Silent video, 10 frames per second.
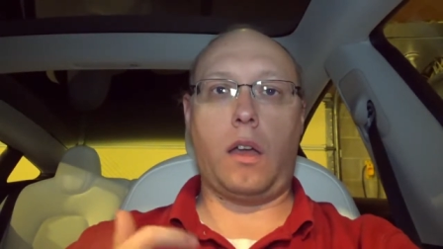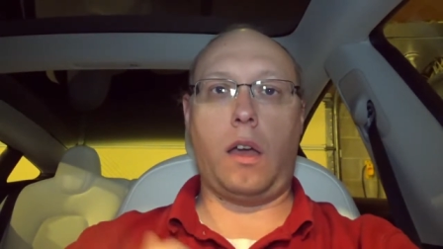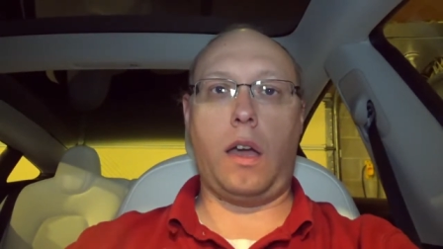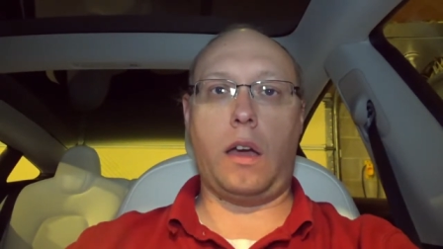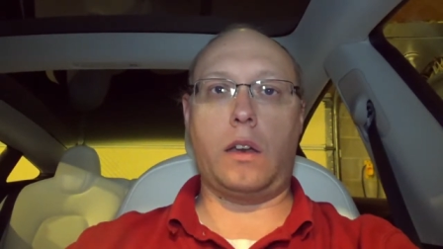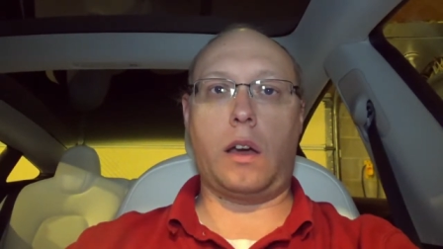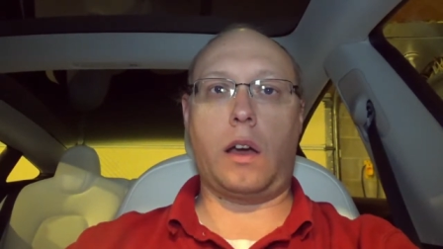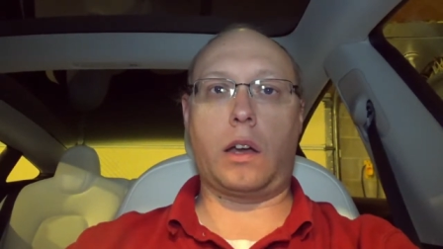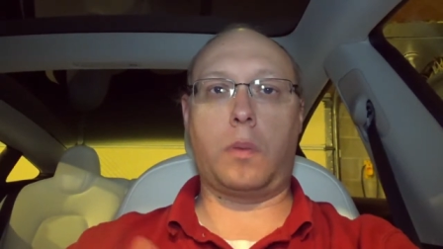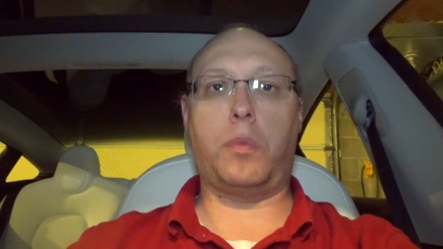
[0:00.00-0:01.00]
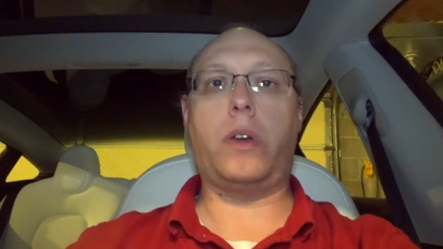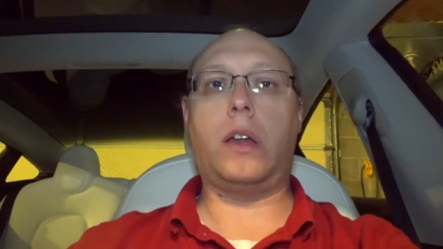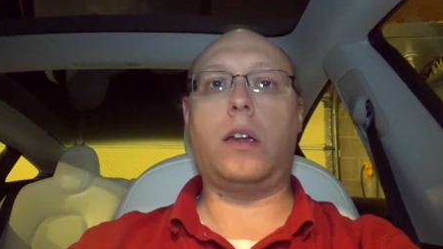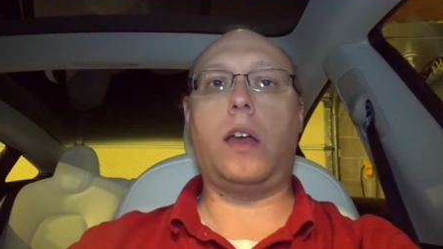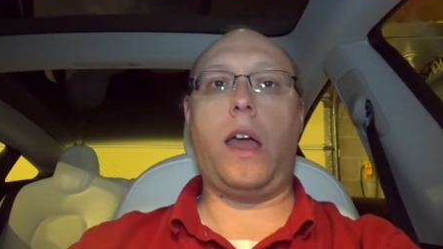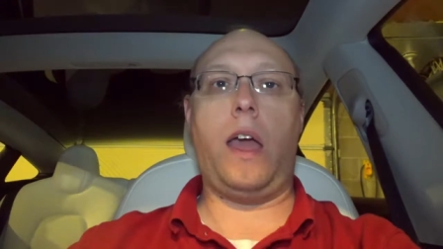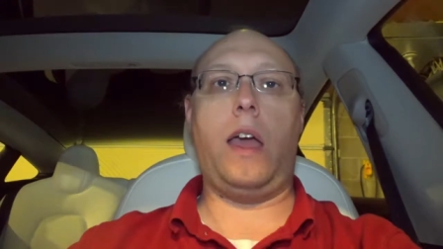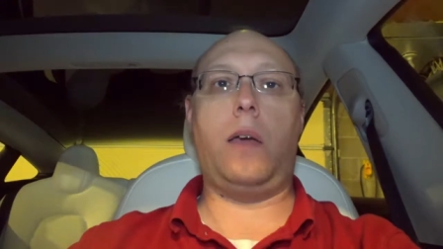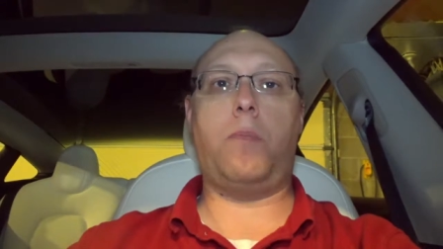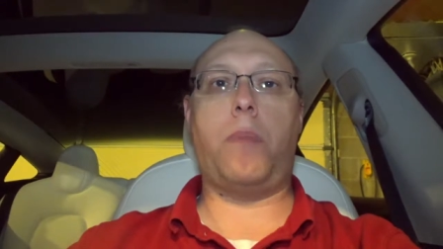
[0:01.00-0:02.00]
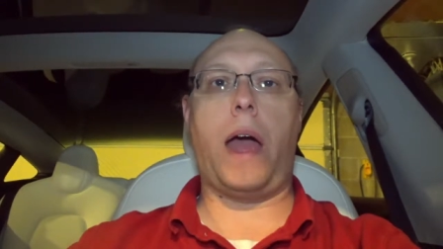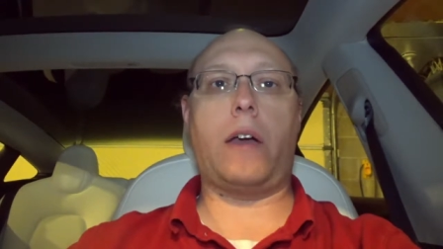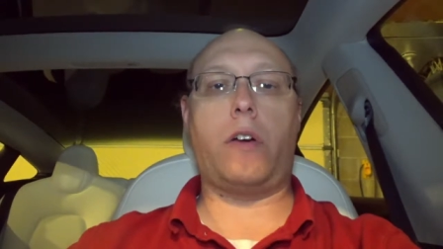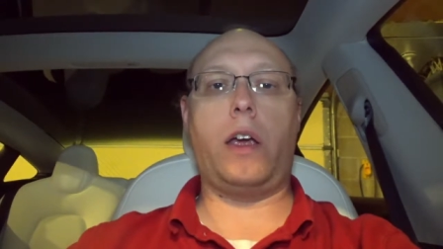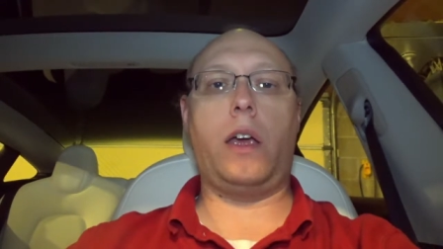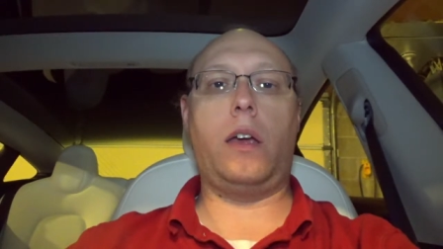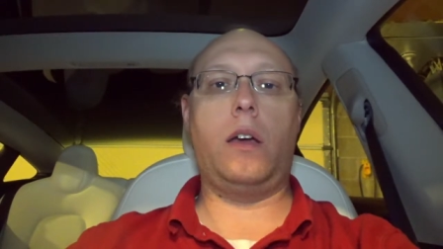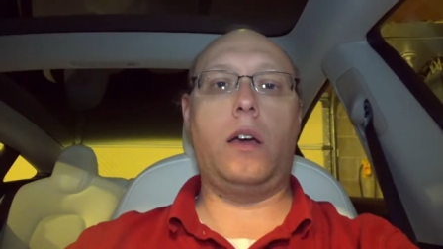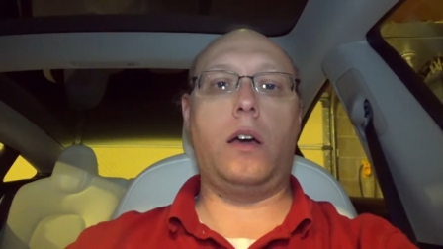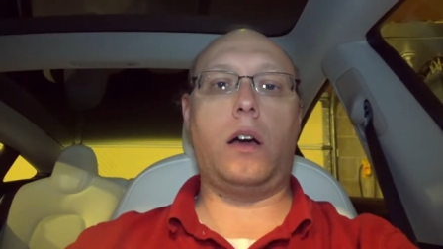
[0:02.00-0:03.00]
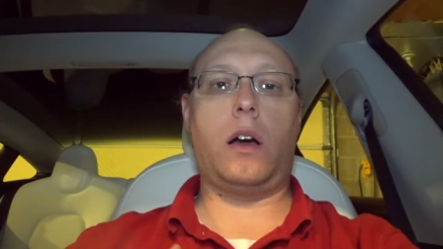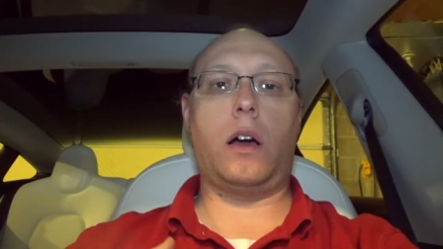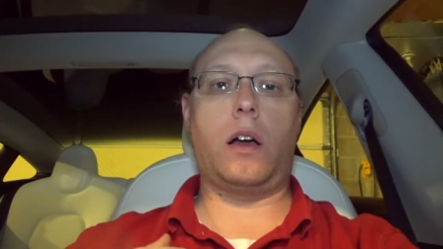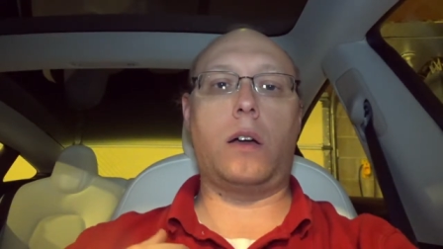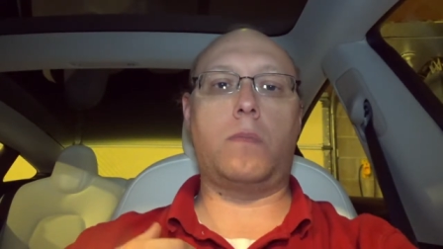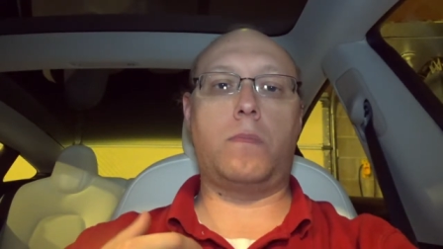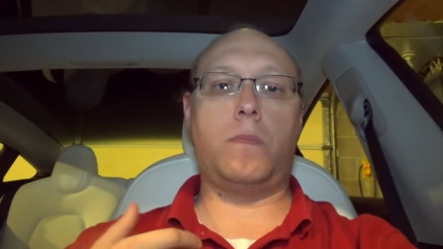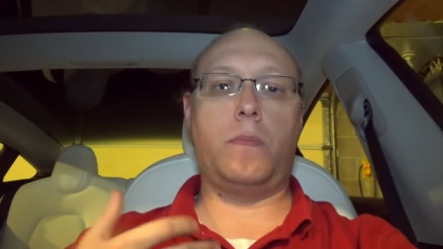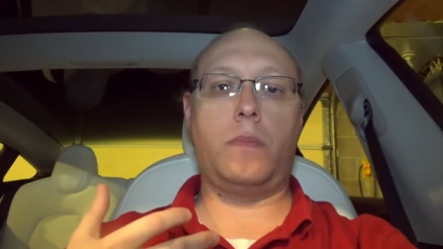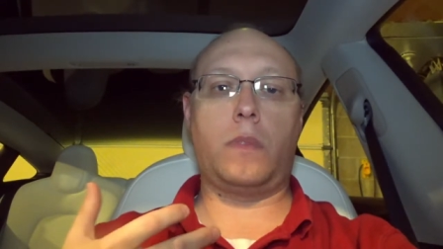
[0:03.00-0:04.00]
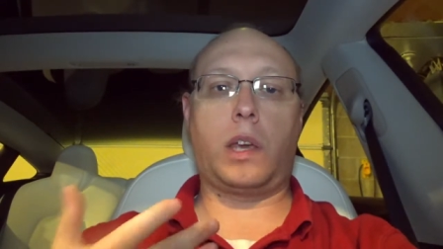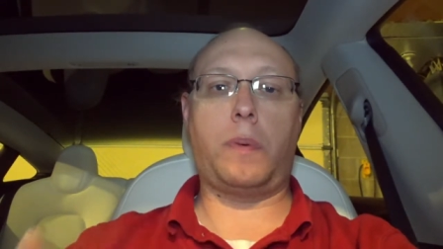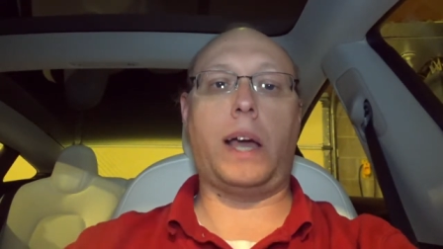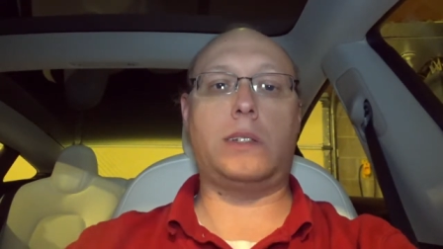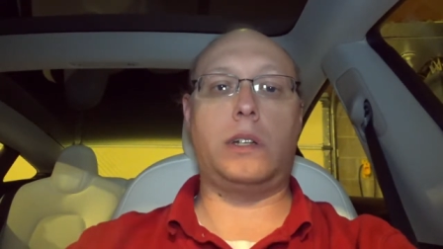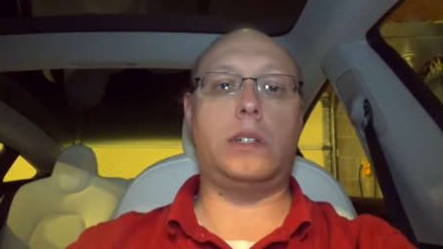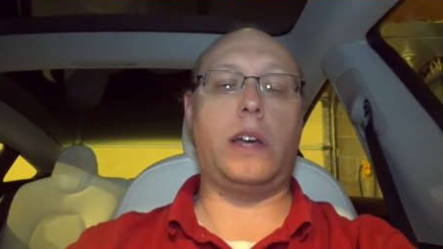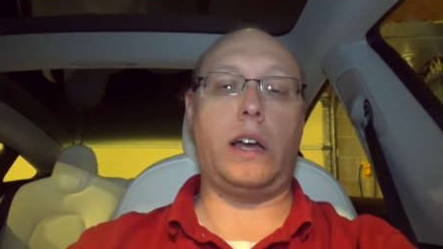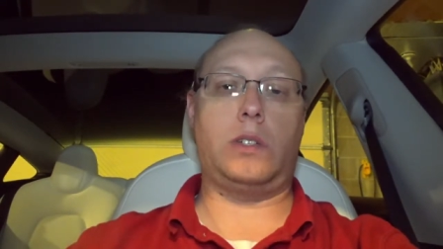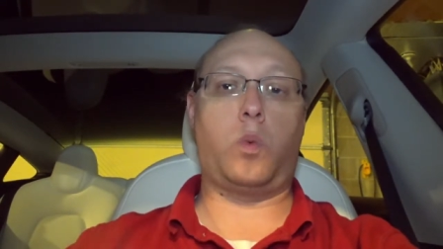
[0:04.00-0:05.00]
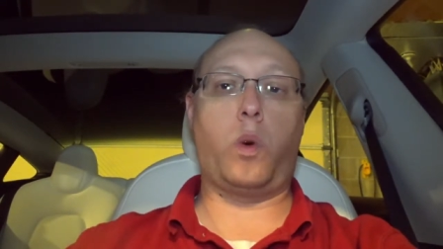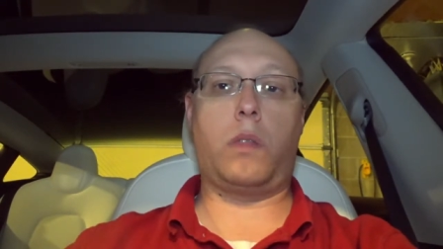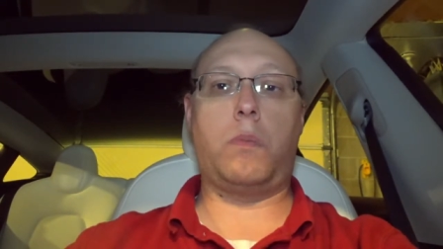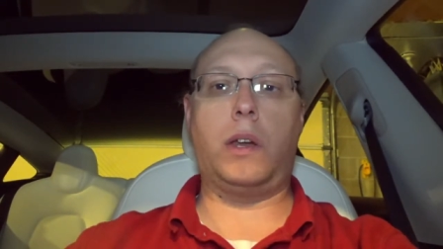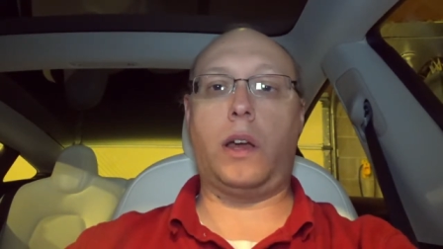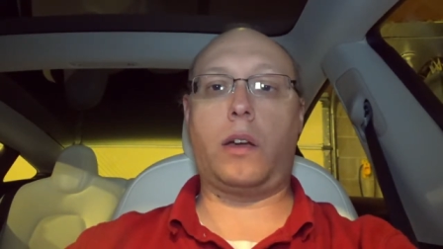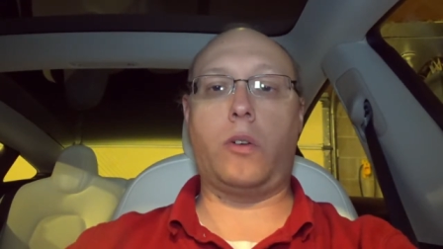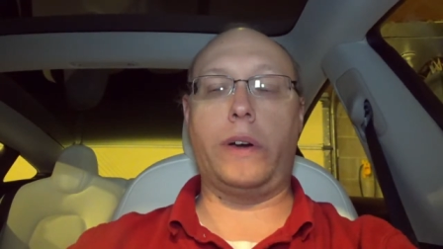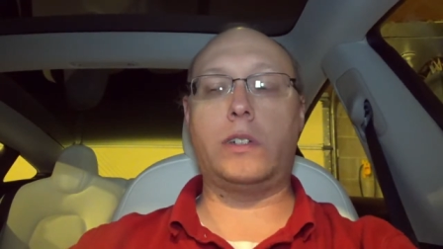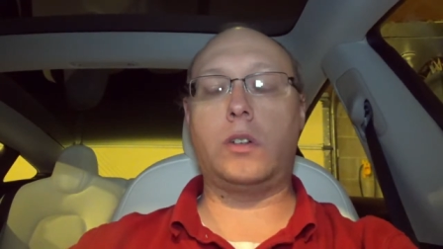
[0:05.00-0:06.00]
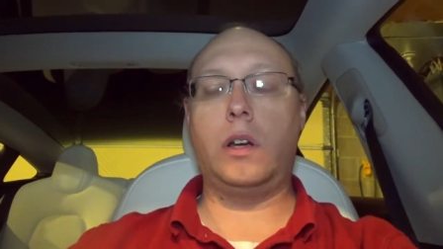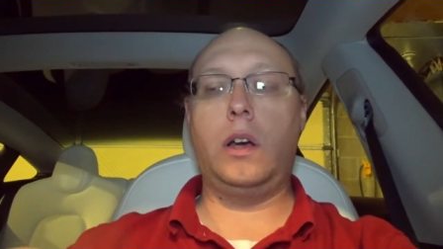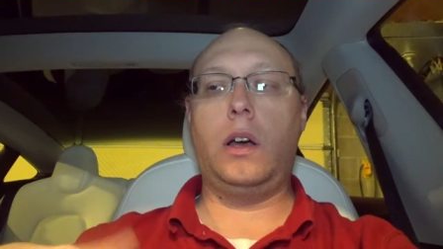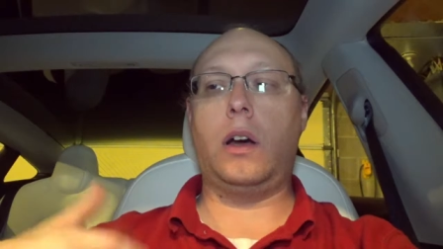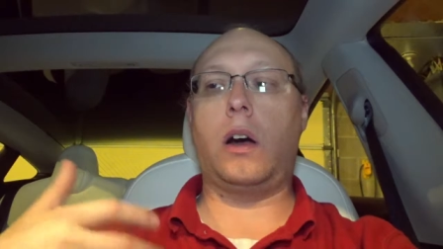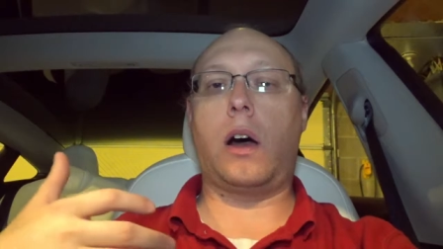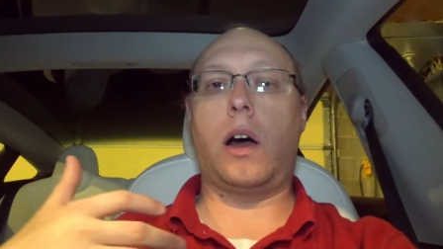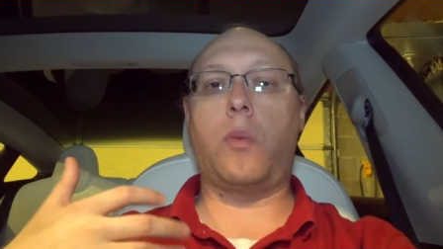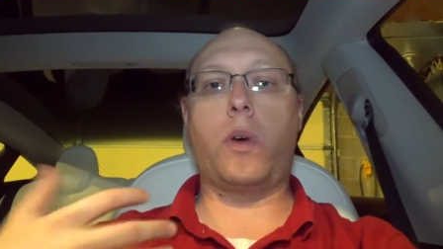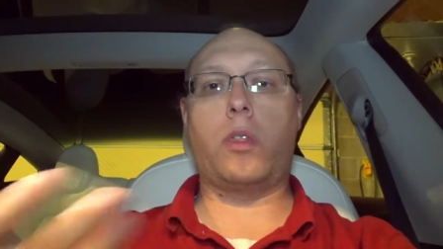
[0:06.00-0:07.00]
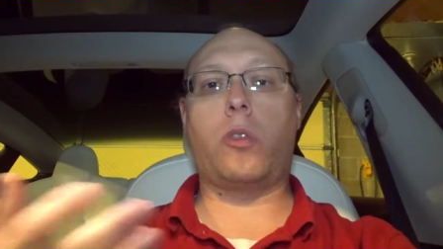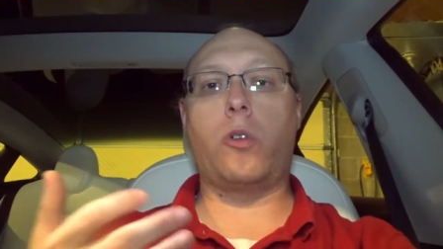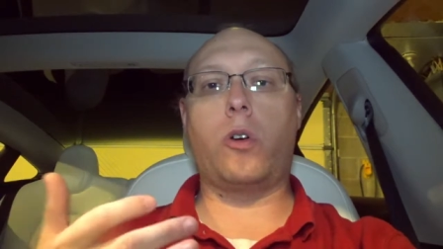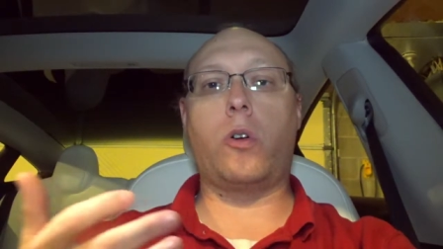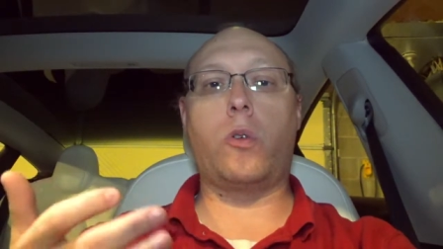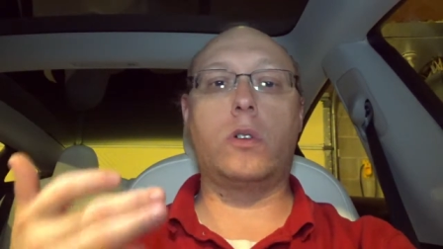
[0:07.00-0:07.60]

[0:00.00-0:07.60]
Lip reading: and completed a battery capacity test with Midnight Glitch. Went through,